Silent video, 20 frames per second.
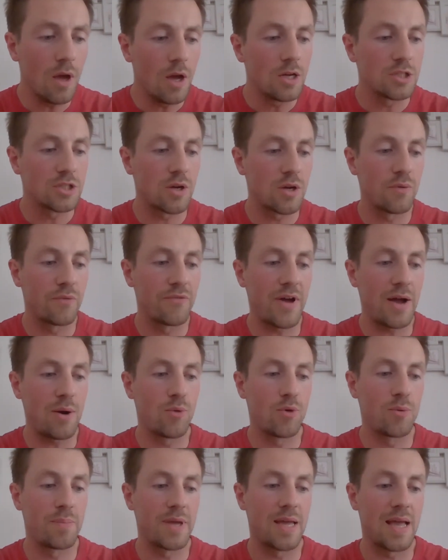So that
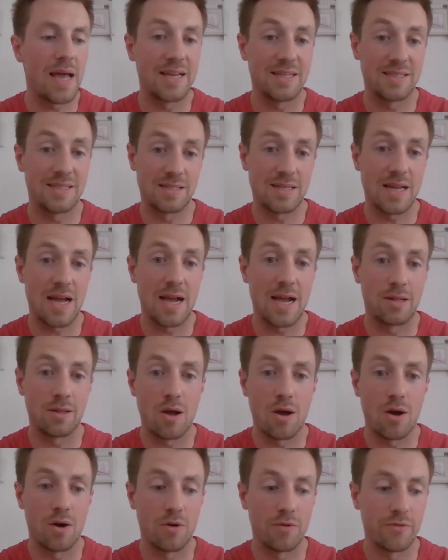would be a style
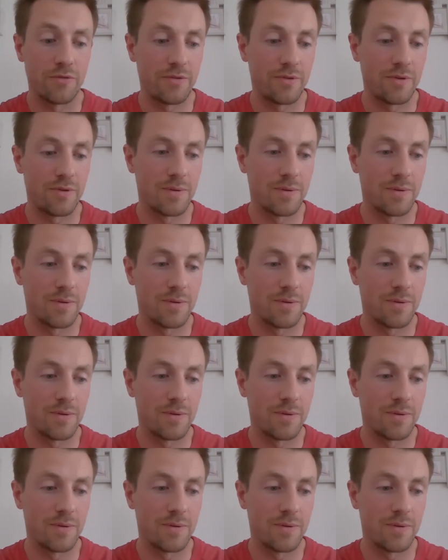of